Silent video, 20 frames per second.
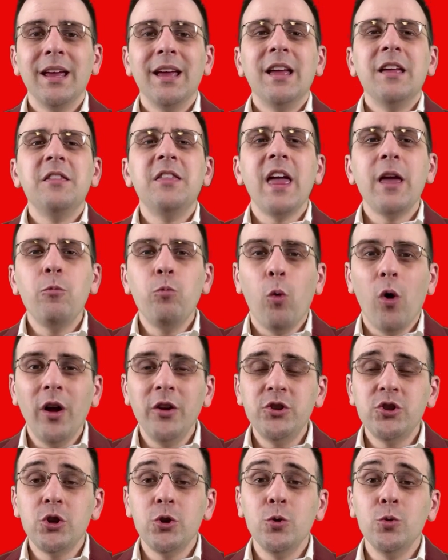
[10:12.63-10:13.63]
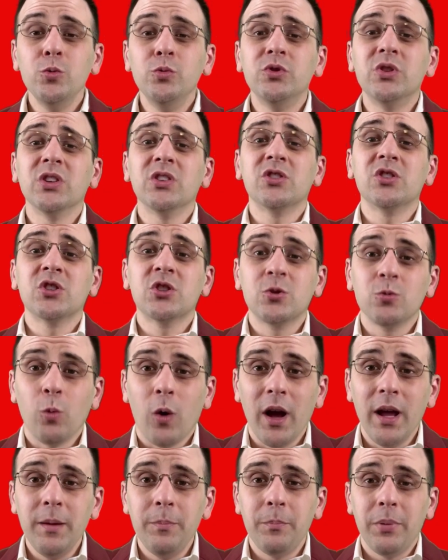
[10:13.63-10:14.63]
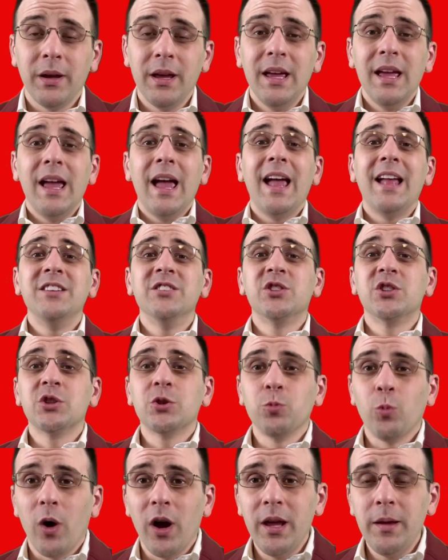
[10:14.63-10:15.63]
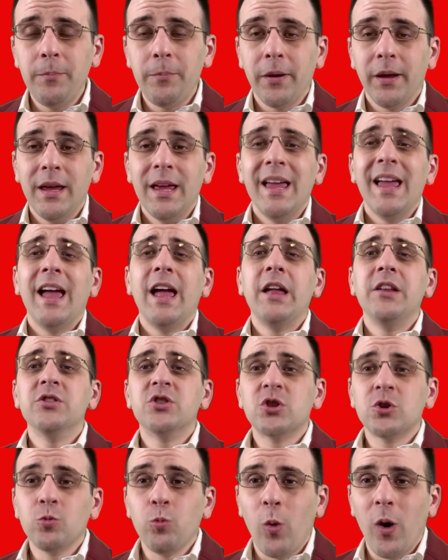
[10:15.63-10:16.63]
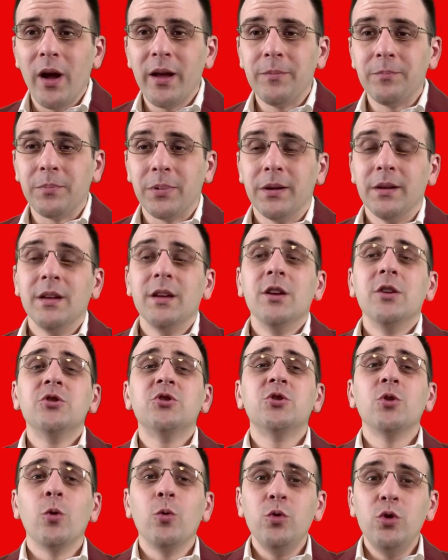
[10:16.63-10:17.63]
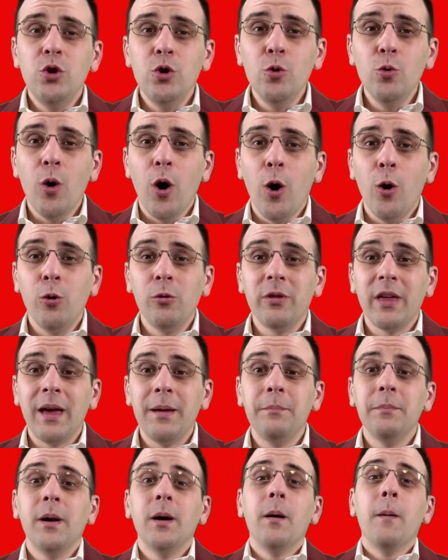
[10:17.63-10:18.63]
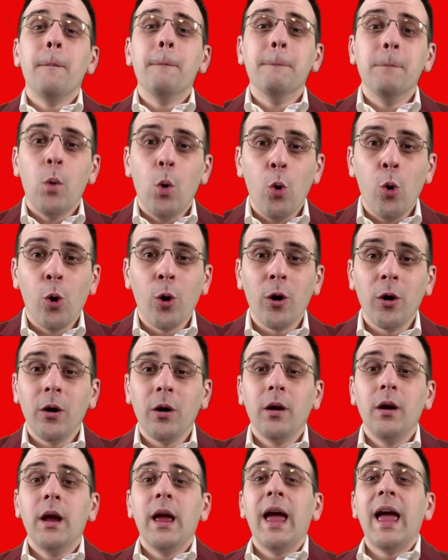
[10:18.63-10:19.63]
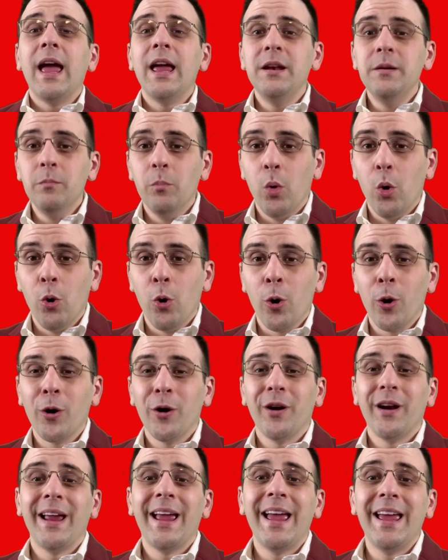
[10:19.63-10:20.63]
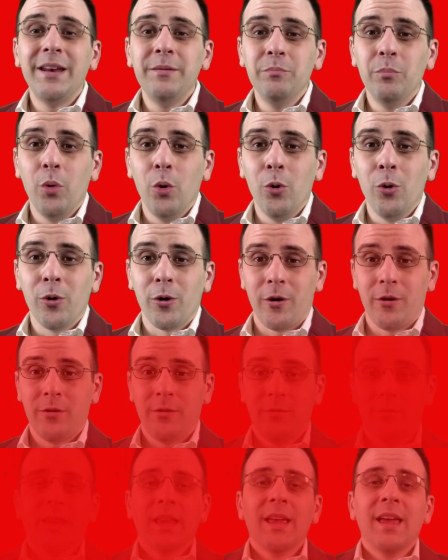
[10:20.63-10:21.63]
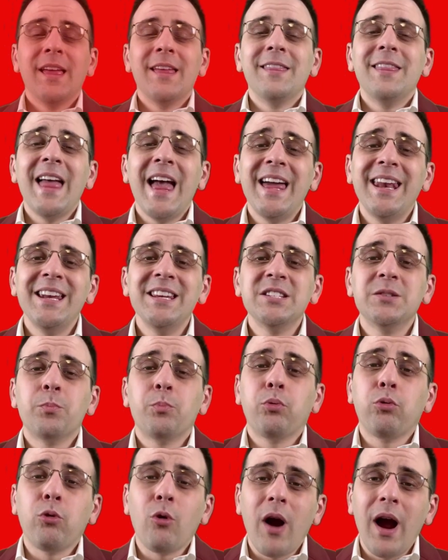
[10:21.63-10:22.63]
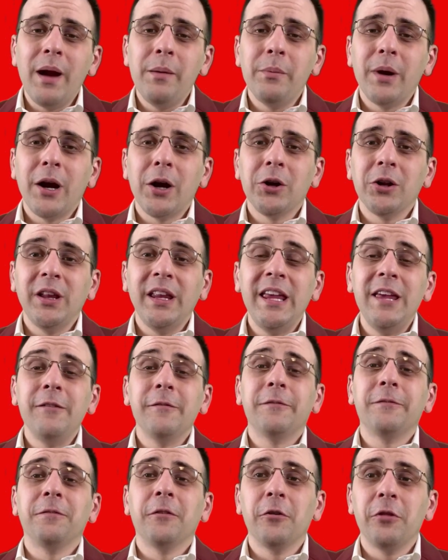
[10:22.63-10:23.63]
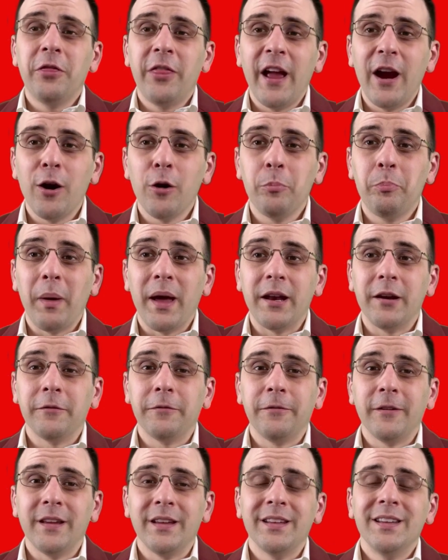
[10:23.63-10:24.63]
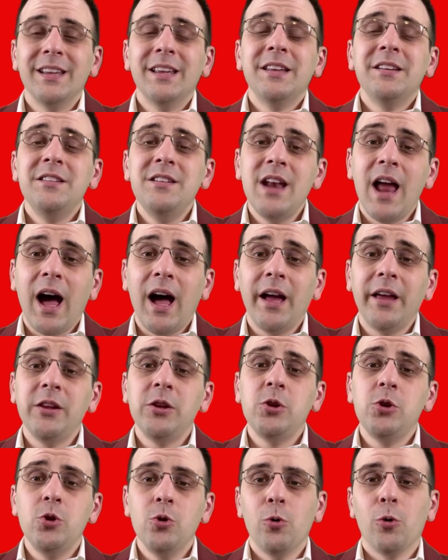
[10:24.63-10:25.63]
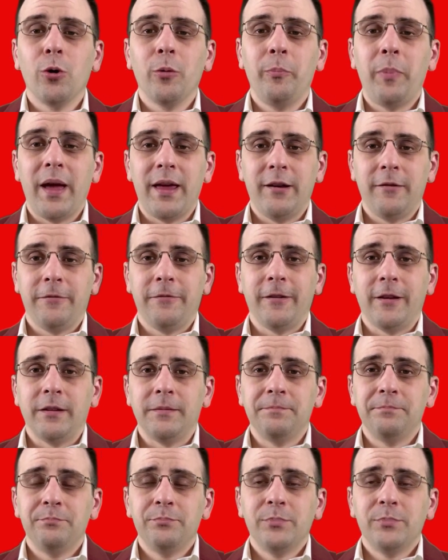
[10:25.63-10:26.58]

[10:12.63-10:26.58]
They want you to swipe and swipe and swipe, so you owe them more and more and more. That is primarily for their benefit, not your benefit.